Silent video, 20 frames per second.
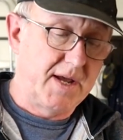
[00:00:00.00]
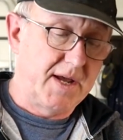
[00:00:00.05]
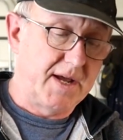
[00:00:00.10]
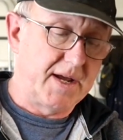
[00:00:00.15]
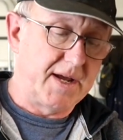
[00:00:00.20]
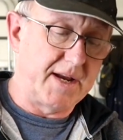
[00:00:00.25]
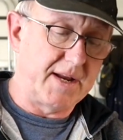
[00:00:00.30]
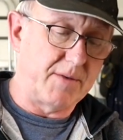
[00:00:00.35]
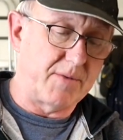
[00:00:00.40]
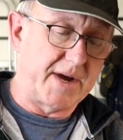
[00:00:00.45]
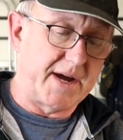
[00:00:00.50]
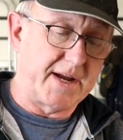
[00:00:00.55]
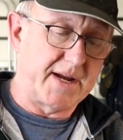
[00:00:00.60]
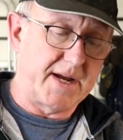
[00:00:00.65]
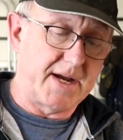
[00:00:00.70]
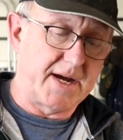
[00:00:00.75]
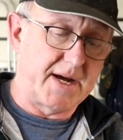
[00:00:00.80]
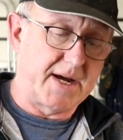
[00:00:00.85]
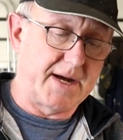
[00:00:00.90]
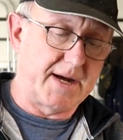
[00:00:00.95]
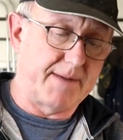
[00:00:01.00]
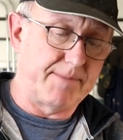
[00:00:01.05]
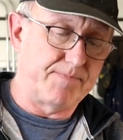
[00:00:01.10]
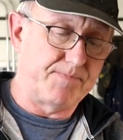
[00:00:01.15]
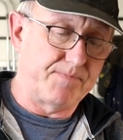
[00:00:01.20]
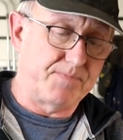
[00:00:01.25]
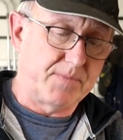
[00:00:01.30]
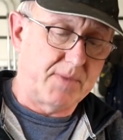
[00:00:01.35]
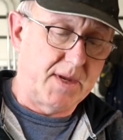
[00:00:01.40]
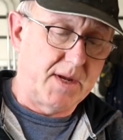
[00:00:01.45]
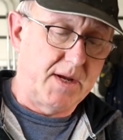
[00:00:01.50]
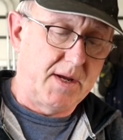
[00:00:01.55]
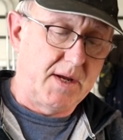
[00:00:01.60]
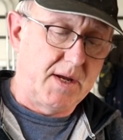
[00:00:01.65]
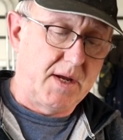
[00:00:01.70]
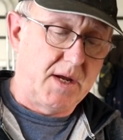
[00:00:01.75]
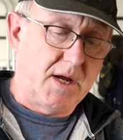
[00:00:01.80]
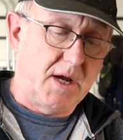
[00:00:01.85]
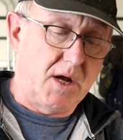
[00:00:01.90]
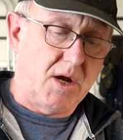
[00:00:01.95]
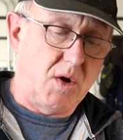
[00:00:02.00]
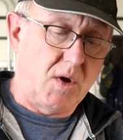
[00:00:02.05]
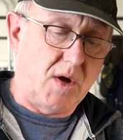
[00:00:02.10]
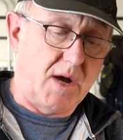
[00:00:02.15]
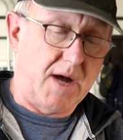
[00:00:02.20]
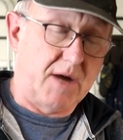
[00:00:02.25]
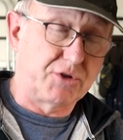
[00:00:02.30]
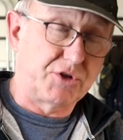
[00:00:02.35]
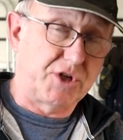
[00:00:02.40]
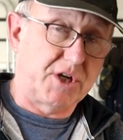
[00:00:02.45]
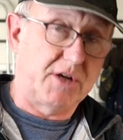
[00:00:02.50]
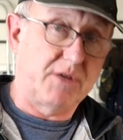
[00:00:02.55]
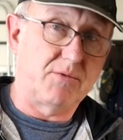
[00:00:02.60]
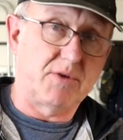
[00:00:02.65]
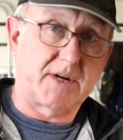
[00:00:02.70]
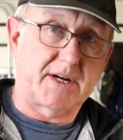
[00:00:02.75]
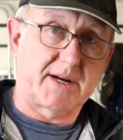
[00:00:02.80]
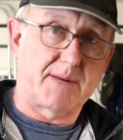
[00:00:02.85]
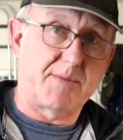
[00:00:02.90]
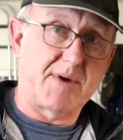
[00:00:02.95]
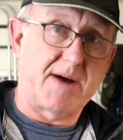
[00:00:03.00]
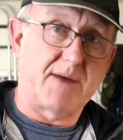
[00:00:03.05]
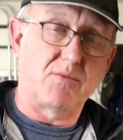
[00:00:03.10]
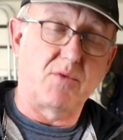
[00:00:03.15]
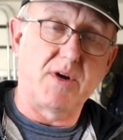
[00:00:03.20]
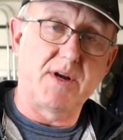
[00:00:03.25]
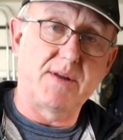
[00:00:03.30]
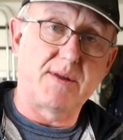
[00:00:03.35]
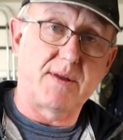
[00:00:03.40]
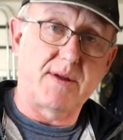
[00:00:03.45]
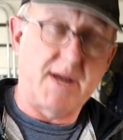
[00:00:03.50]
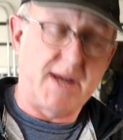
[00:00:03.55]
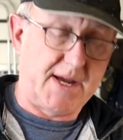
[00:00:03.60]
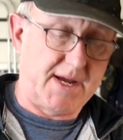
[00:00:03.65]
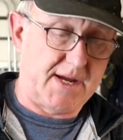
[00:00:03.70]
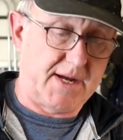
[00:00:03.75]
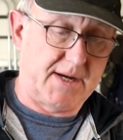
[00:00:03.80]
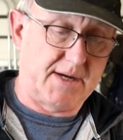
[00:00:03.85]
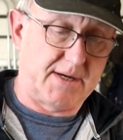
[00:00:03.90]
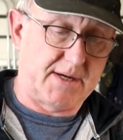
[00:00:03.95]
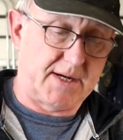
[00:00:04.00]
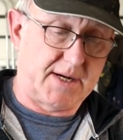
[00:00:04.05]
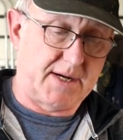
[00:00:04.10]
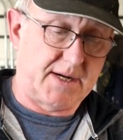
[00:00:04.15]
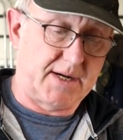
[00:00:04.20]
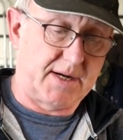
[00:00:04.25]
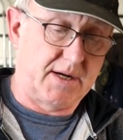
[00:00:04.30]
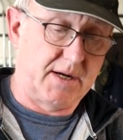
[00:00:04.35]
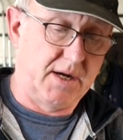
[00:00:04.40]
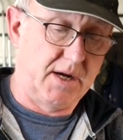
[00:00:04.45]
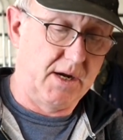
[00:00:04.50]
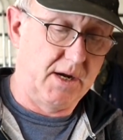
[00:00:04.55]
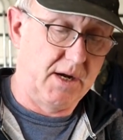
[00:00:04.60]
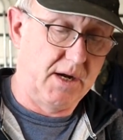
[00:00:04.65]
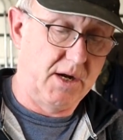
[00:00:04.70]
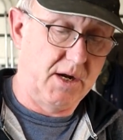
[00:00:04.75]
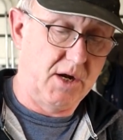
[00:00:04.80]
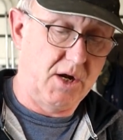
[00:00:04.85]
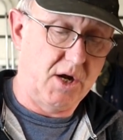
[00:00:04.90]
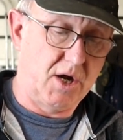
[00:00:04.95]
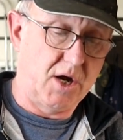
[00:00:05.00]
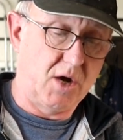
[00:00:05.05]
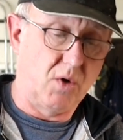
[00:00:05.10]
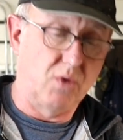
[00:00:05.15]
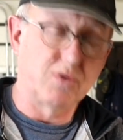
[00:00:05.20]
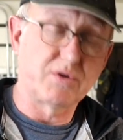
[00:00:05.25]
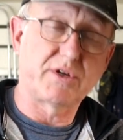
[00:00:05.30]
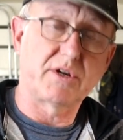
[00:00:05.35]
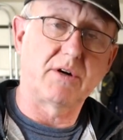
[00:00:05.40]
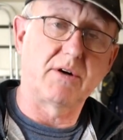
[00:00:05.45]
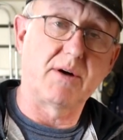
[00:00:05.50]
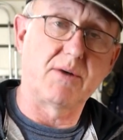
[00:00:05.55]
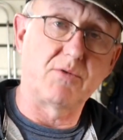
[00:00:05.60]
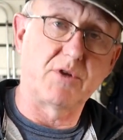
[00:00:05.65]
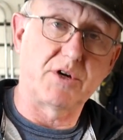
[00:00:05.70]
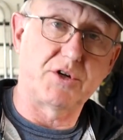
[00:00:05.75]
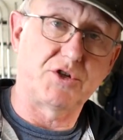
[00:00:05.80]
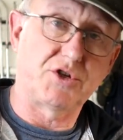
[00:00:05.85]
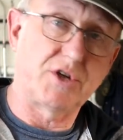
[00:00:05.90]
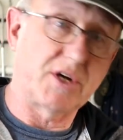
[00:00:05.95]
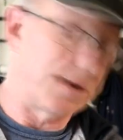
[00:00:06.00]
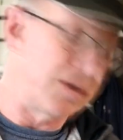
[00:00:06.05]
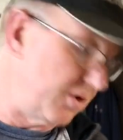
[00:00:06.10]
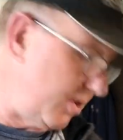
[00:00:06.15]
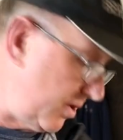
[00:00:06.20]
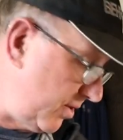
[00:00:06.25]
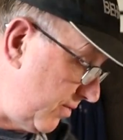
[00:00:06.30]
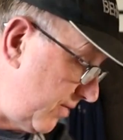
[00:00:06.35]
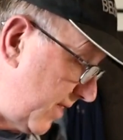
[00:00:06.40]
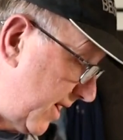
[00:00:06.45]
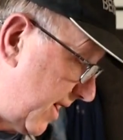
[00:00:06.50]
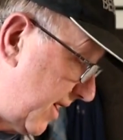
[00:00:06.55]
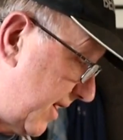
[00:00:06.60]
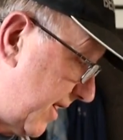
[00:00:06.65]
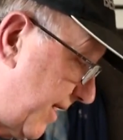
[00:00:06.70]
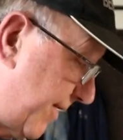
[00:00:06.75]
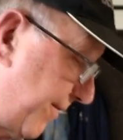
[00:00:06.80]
anyway, I'll show you what I come up with, and also I want to show you a